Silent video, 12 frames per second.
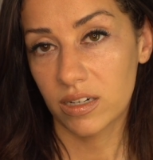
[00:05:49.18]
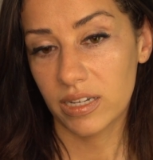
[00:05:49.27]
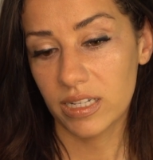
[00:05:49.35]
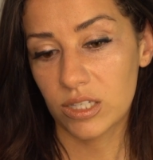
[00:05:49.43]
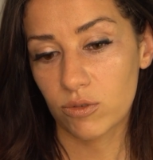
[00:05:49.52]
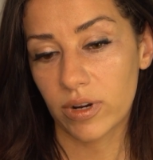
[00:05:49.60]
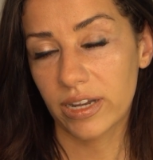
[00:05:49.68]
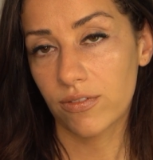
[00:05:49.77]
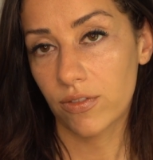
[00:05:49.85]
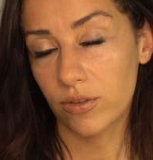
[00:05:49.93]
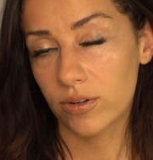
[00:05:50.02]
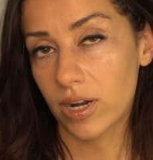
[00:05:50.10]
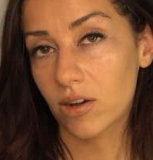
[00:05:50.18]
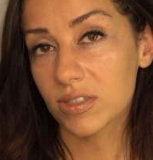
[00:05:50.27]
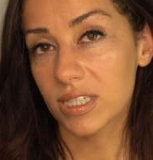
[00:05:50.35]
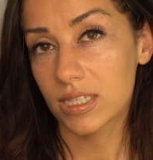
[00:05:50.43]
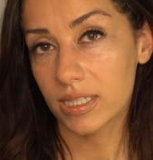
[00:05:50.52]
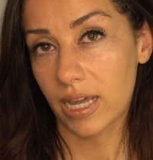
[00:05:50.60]
it's rife throughout
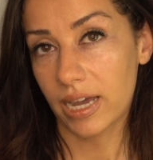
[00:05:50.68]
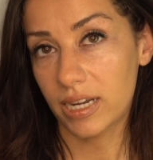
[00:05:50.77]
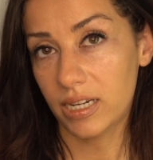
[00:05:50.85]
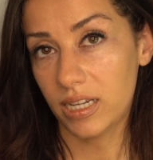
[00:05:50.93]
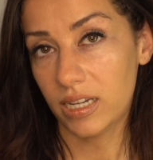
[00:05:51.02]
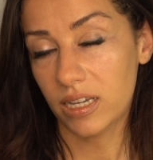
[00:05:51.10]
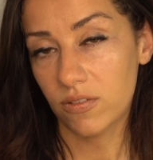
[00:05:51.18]
society.